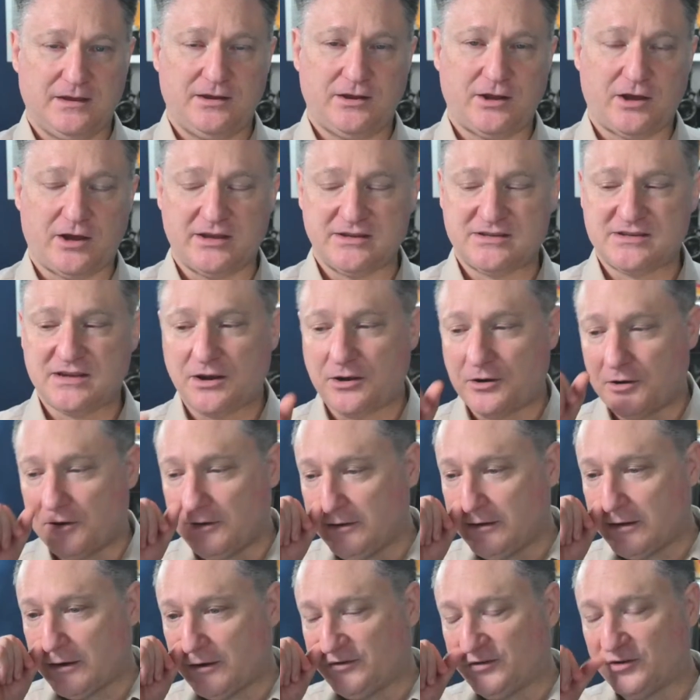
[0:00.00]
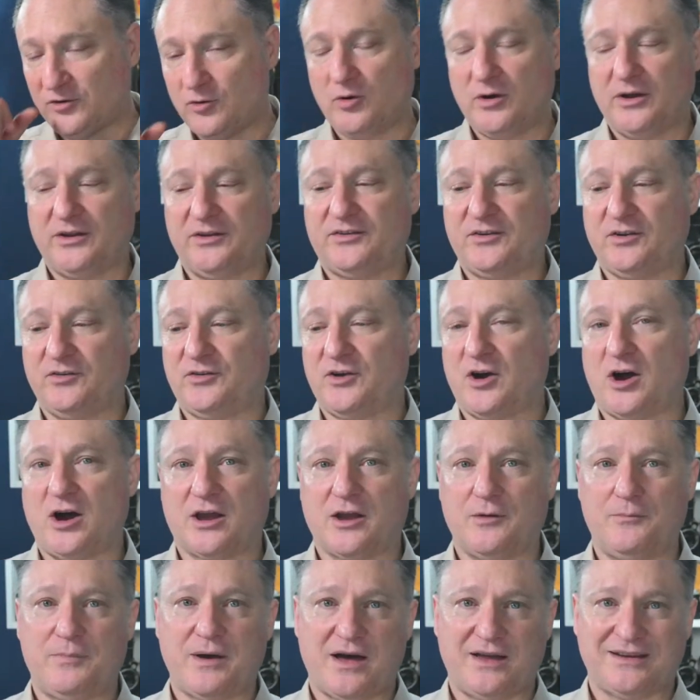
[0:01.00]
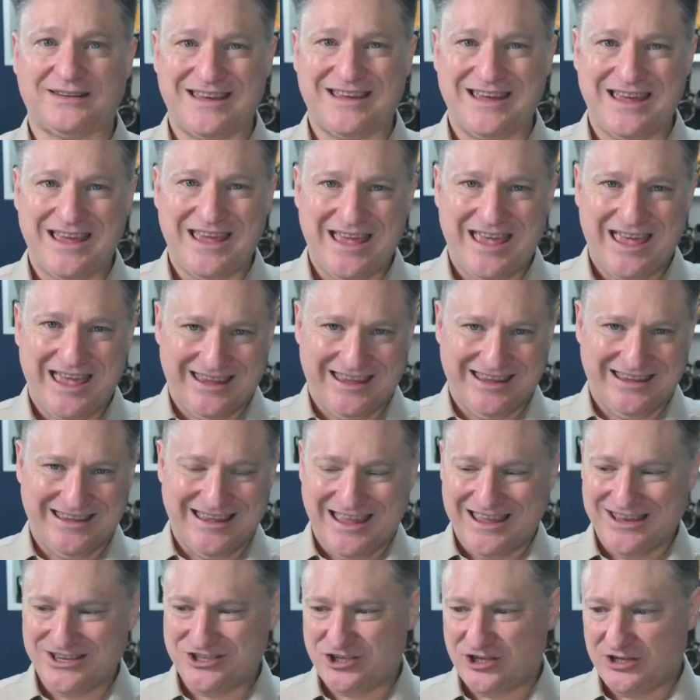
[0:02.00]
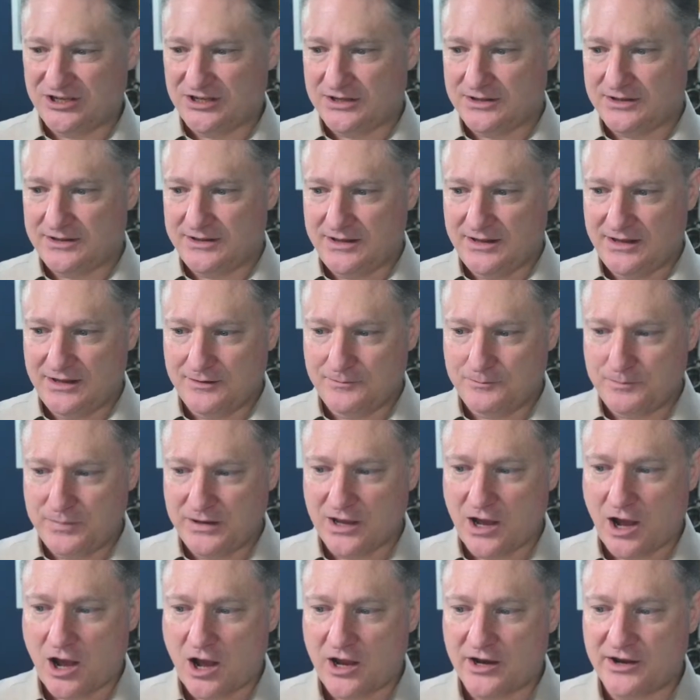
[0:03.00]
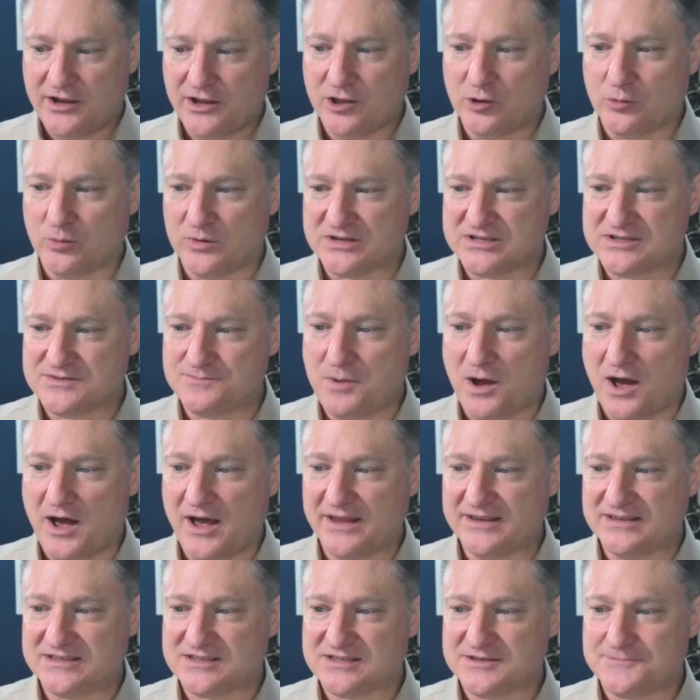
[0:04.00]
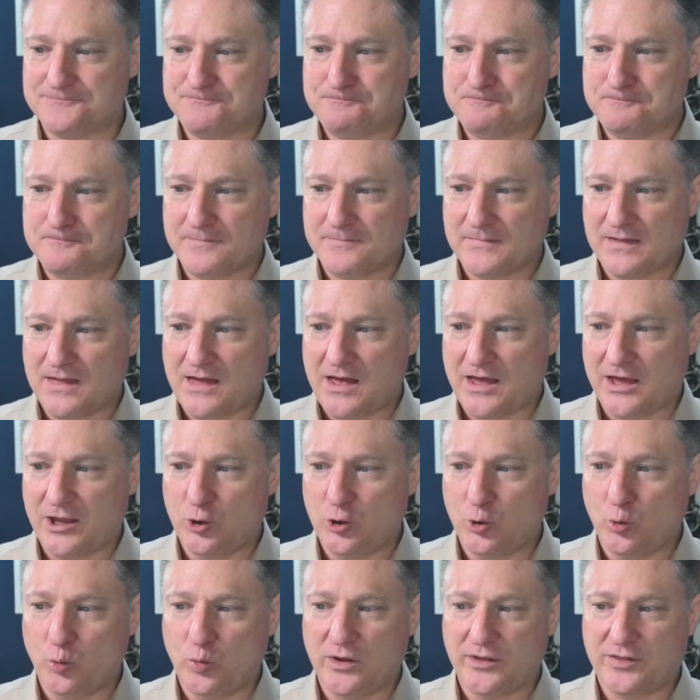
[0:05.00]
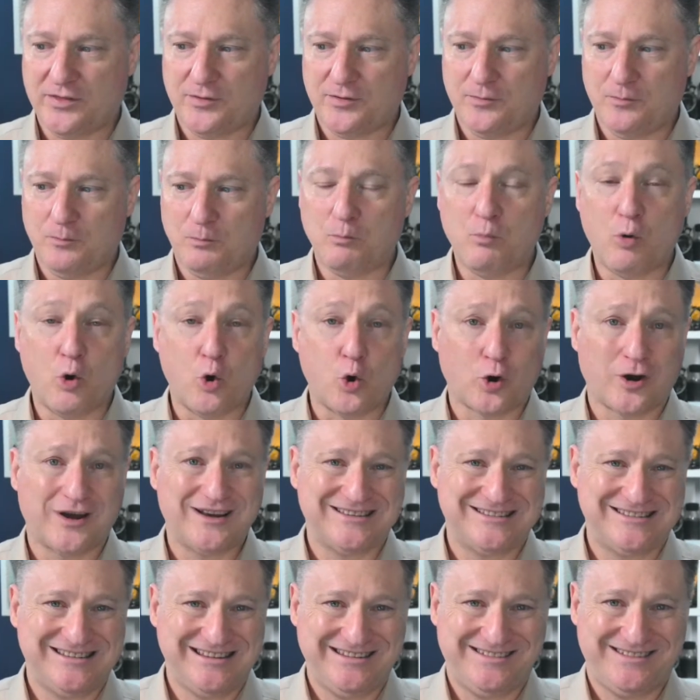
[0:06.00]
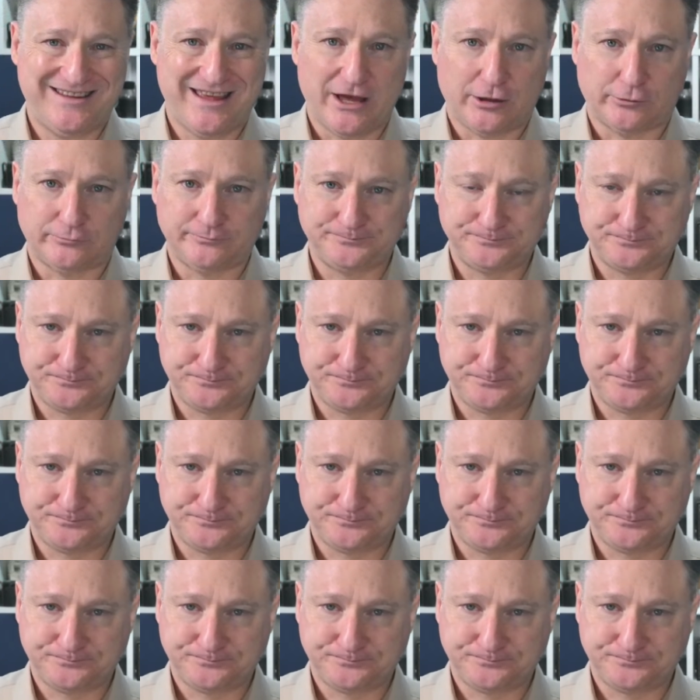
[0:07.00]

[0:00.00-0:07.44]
Now, I said earlier I was going to talk about engaging beyond the response with more detail.